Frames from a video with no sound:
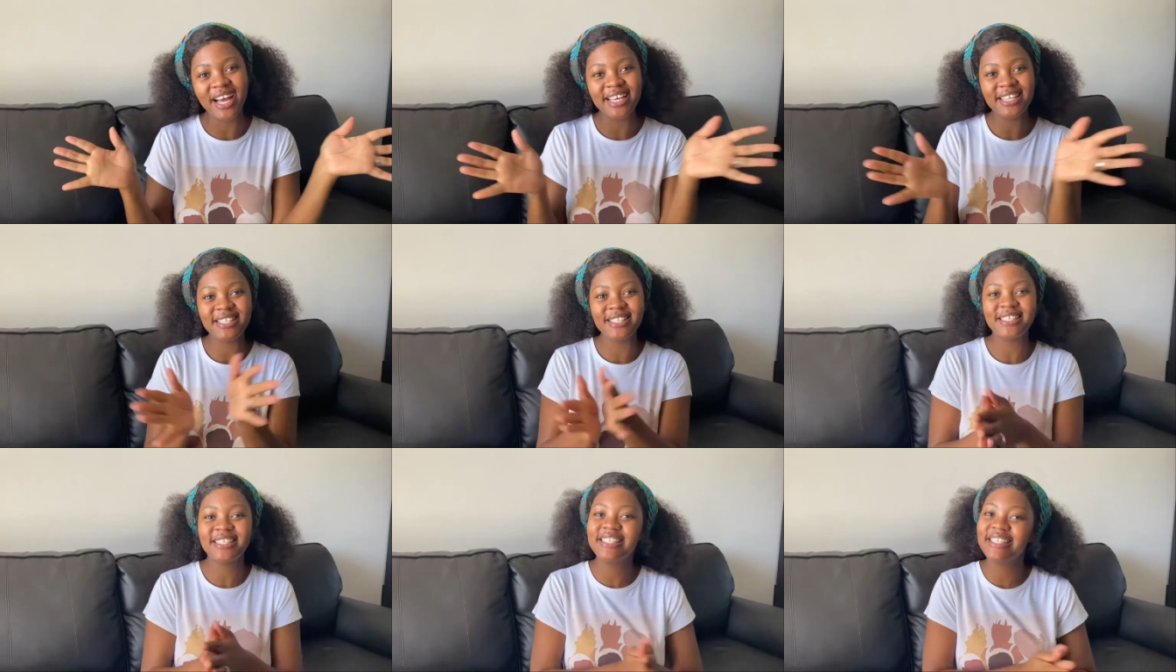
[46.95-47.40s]

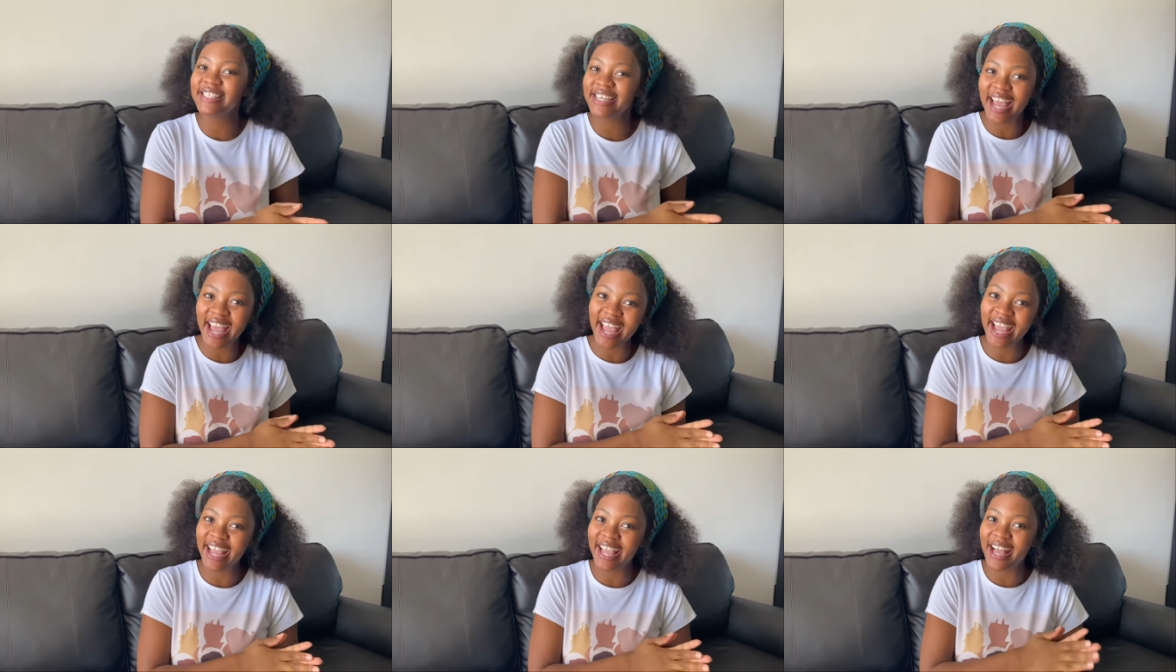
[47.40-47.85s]

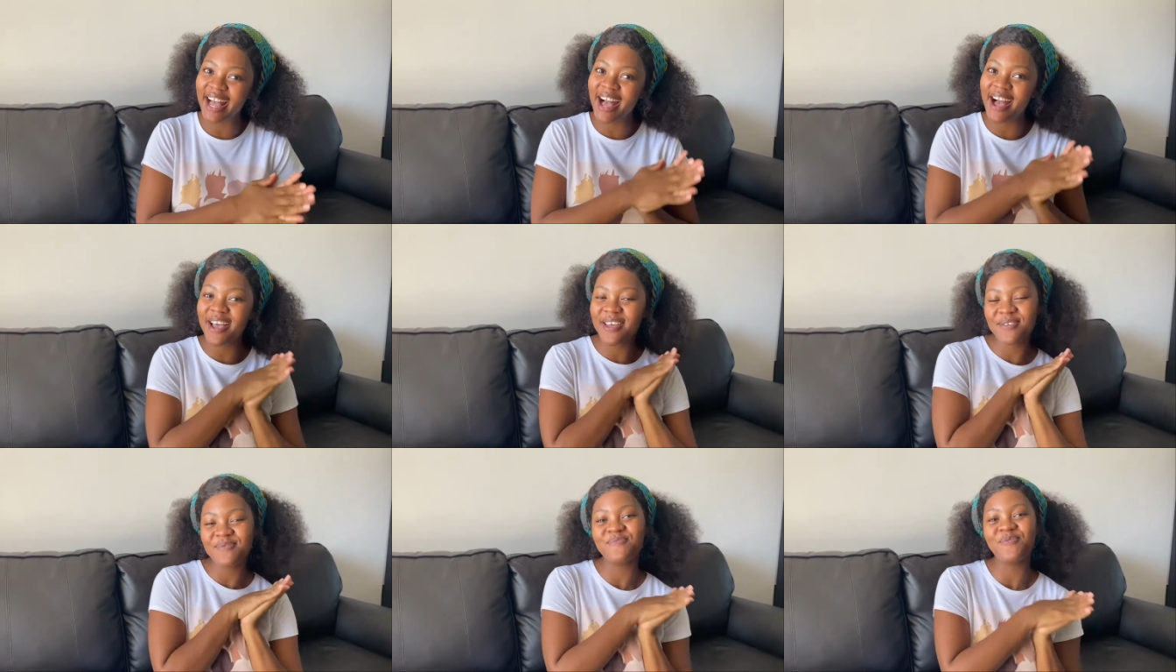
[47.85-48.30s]
Today
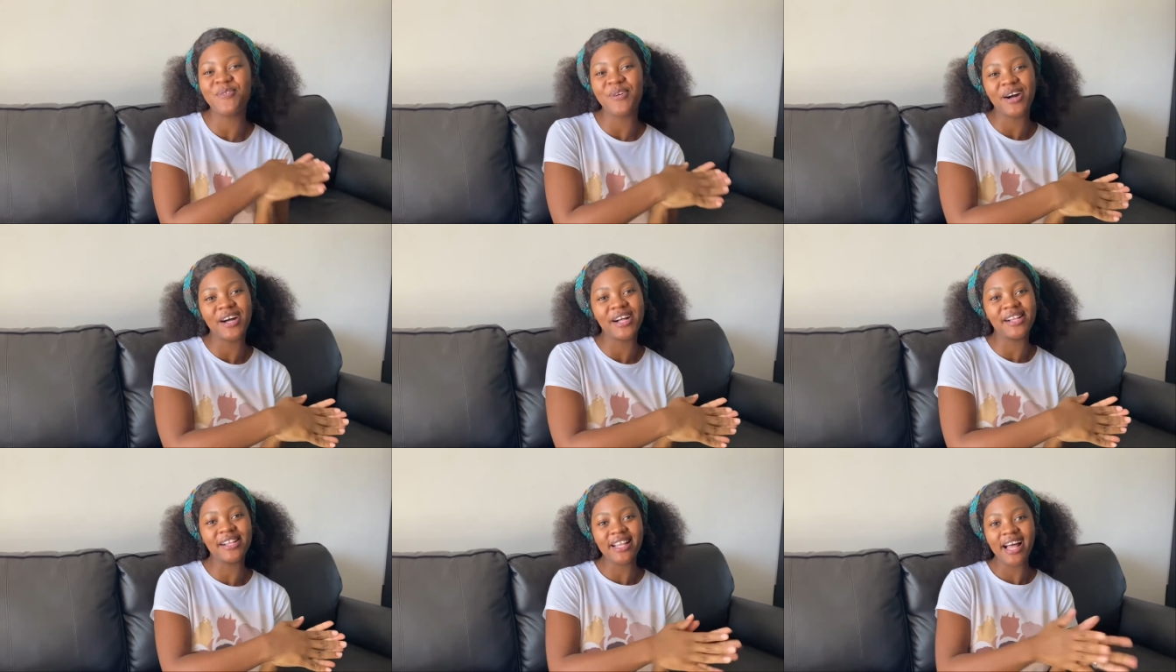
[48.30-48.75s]
I am
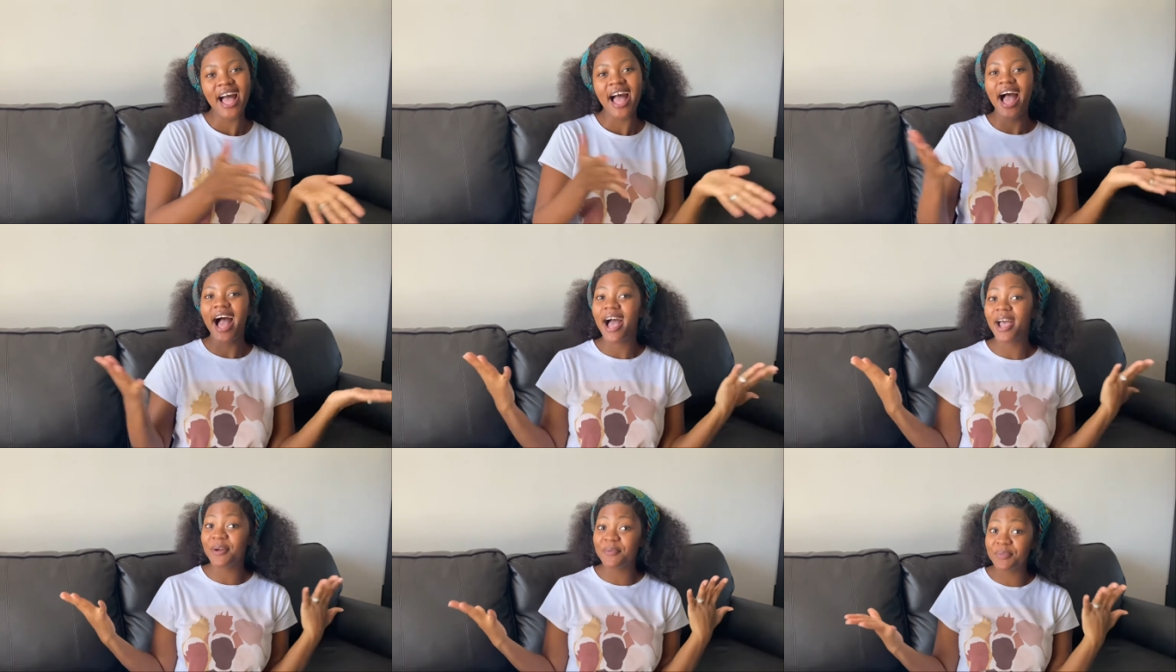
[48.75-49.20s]
well,
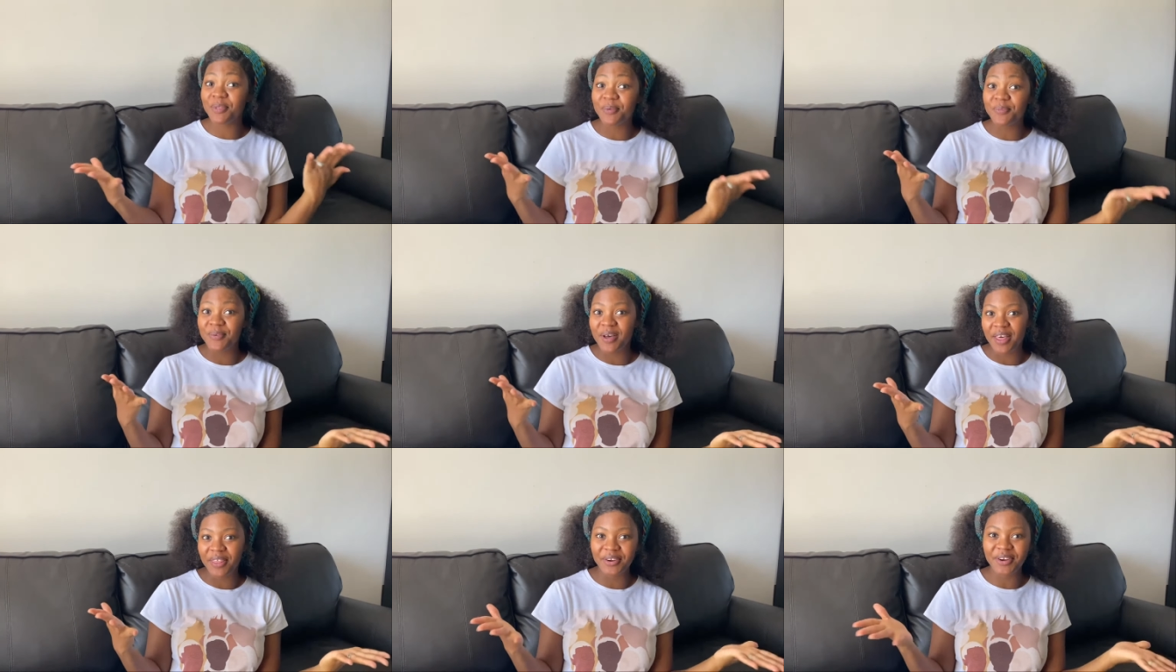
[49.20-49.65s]
I am the
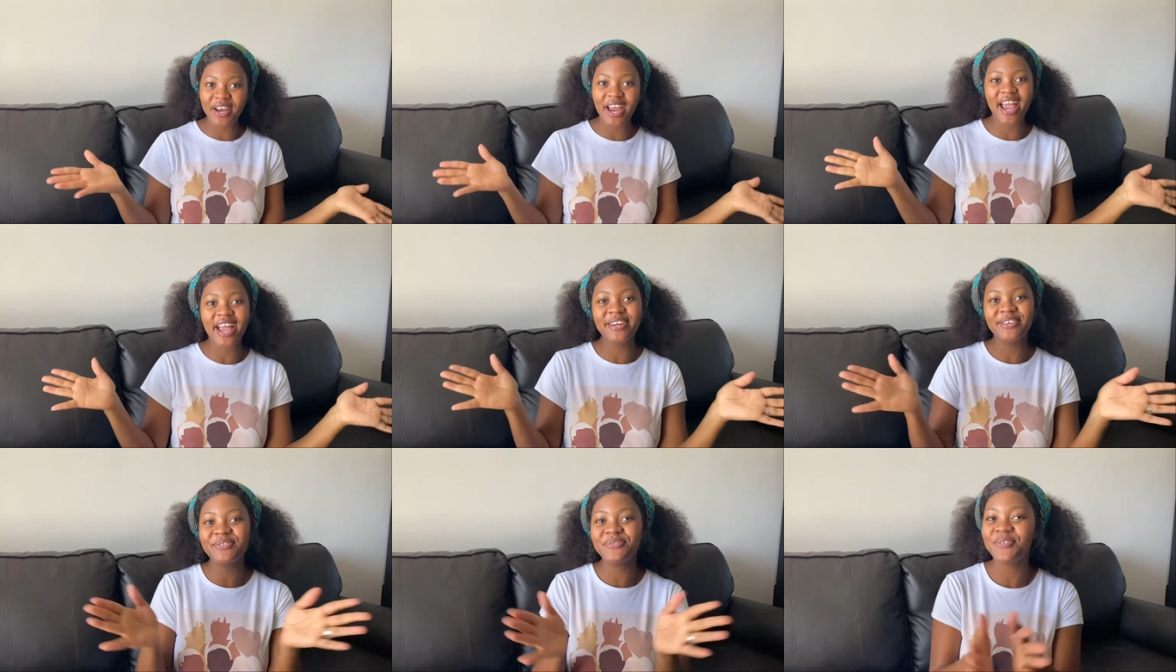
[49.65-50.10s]
mother,
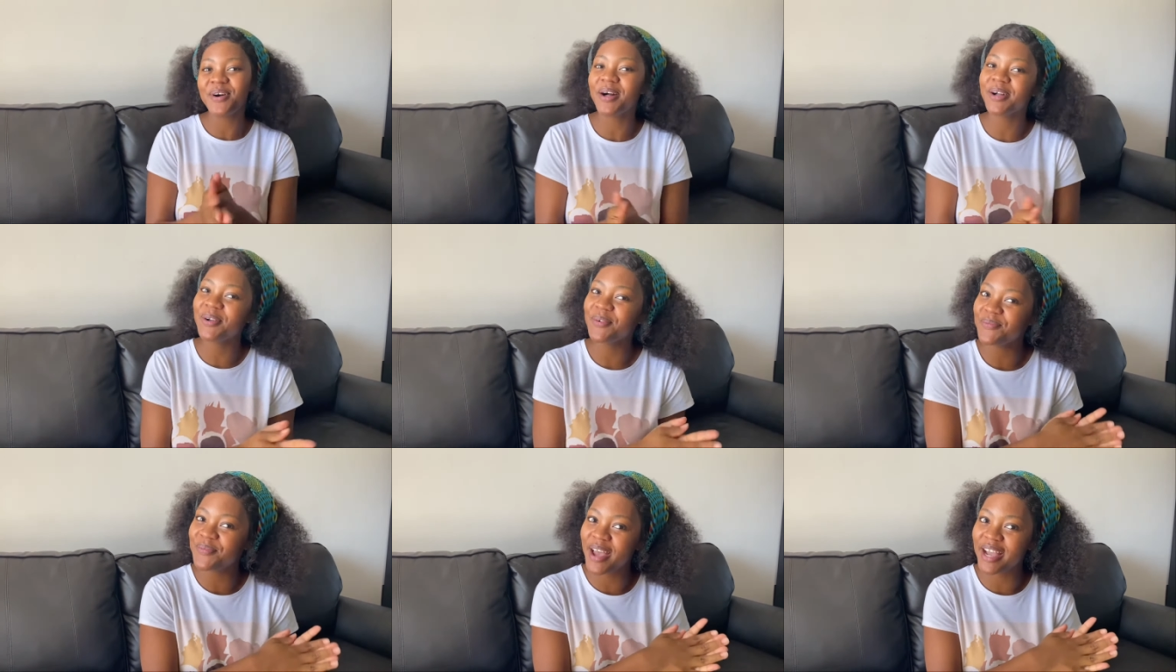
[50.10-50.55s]
and
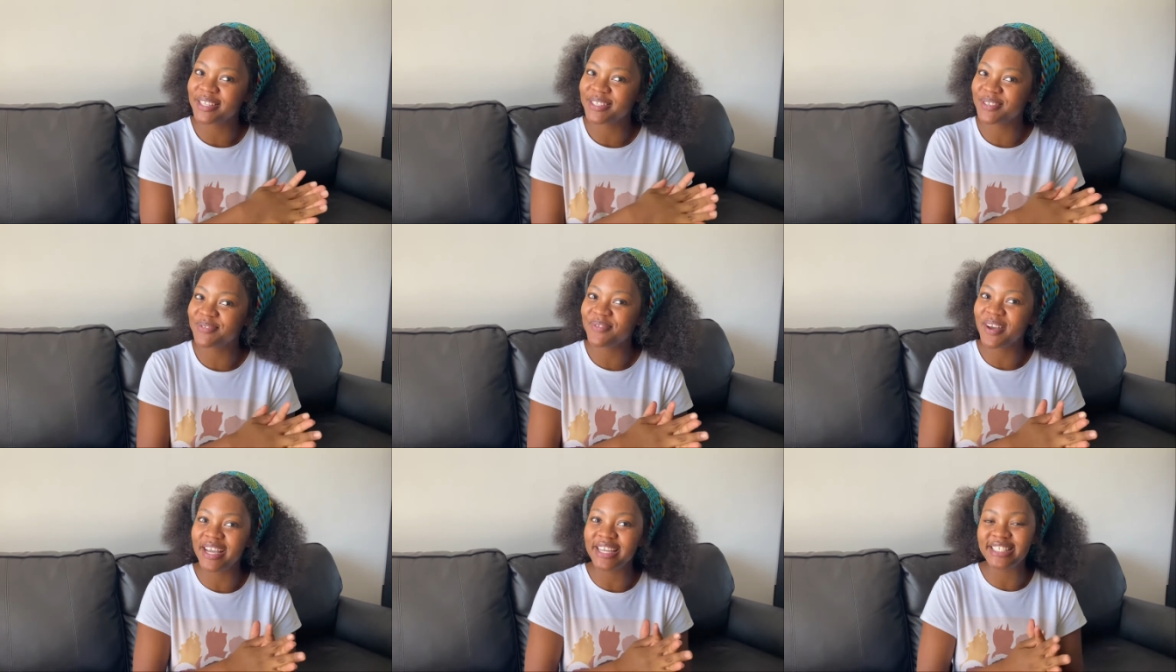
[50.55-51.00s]
welcome back
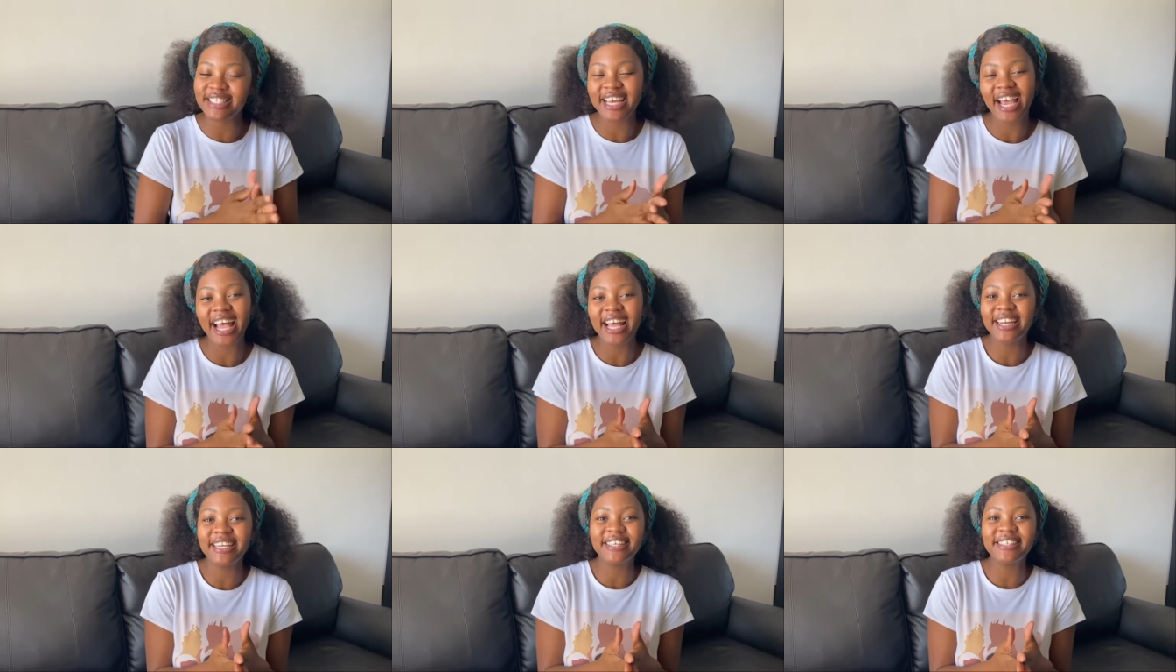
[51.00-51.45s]
to my
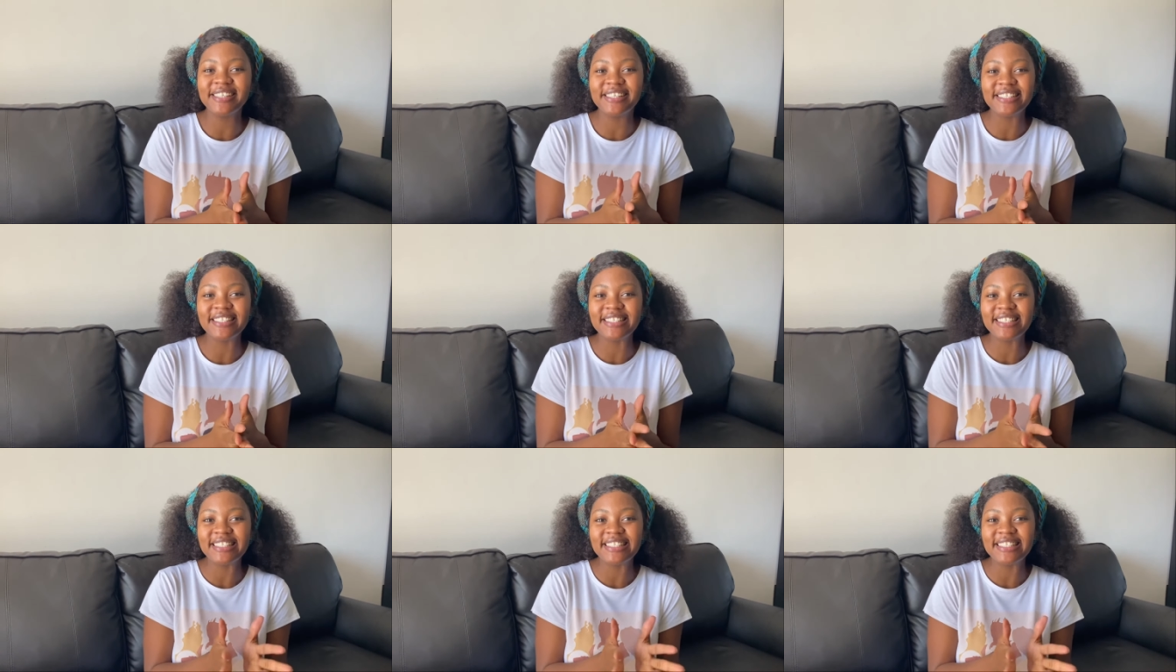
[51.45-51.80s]
channel.